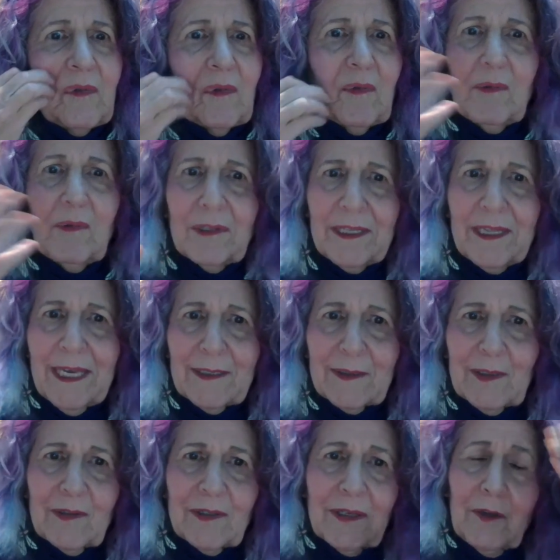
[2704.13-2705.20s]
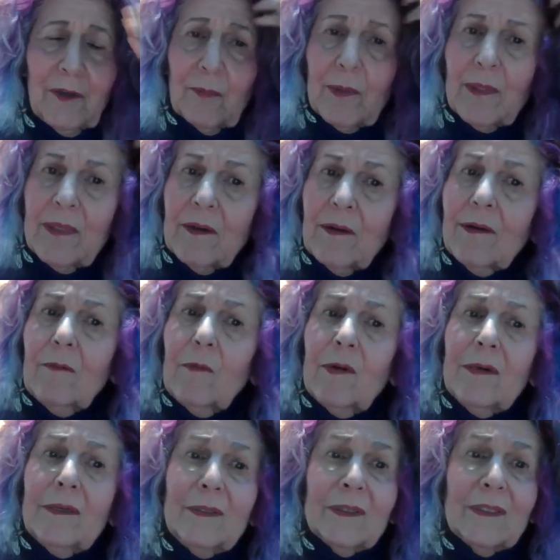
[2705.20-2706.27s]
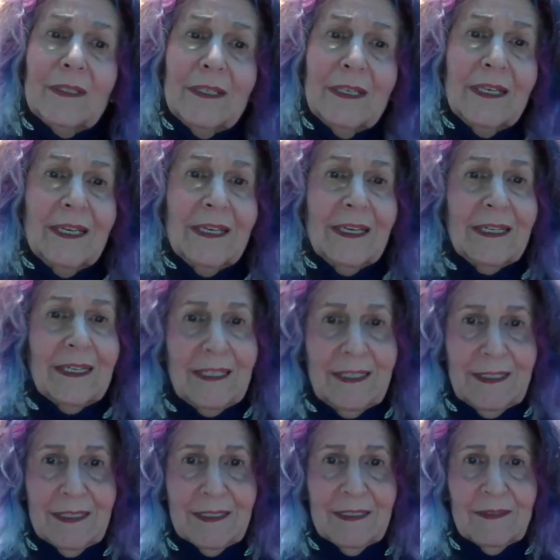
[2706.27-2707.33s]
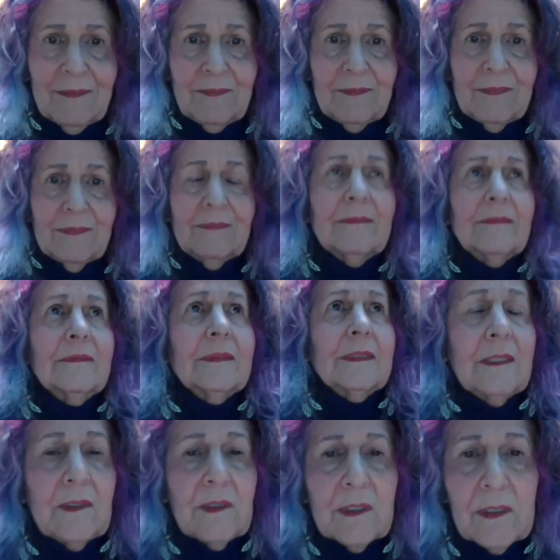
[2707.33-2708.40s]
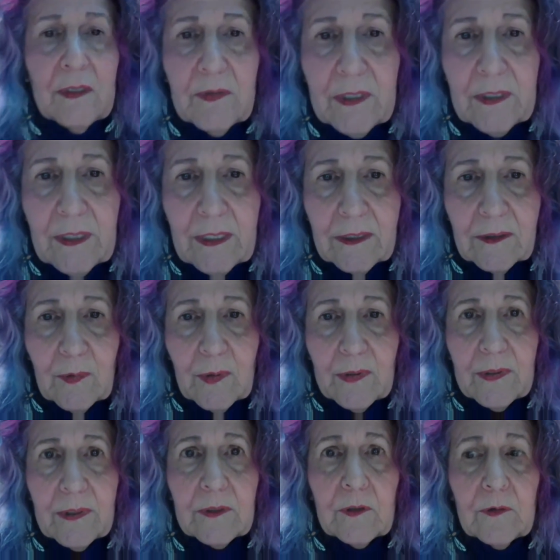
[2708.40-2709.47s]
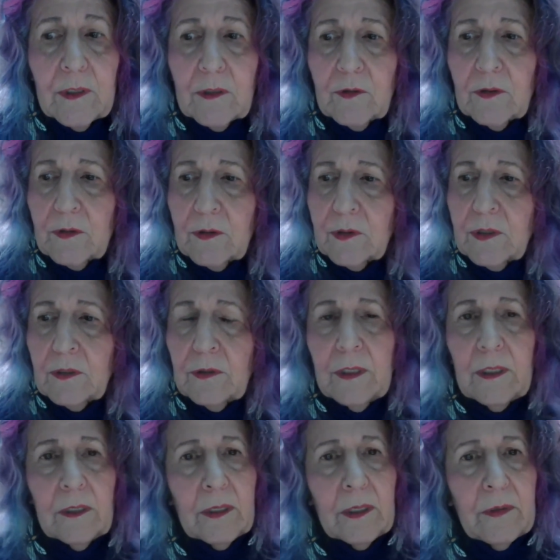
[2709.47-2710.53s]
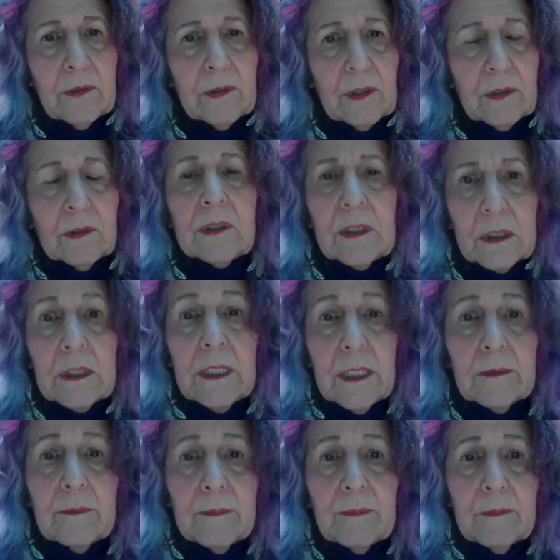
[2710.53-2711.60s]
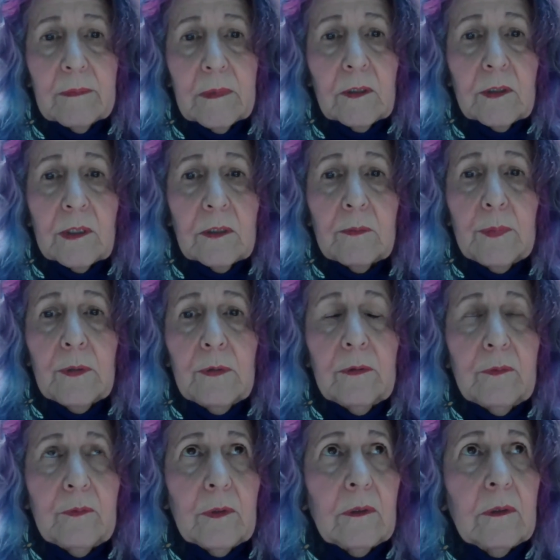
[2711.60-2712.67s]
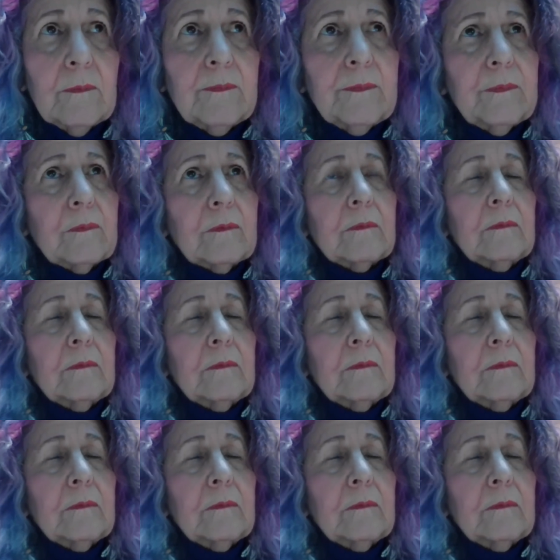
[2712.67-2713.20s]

don't really last long either, but there I was in southern India where these structures are still there and they're still stunning. They're still beautiful.